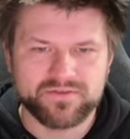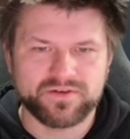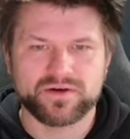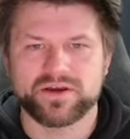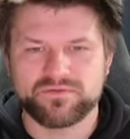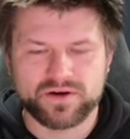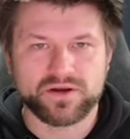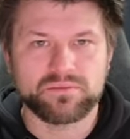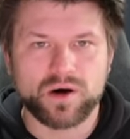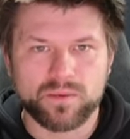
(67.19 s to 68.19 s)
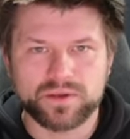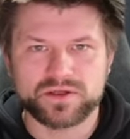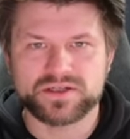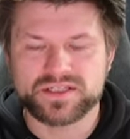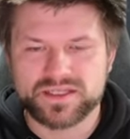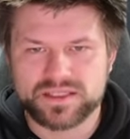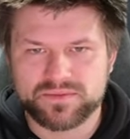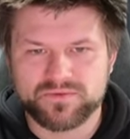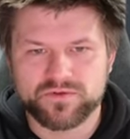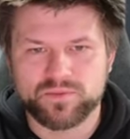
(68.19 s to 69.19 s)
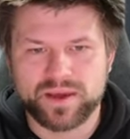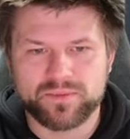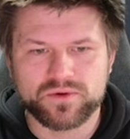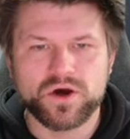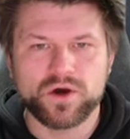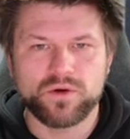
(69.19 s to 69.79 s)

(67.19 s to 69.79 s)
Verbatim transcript: Very, very popular system for people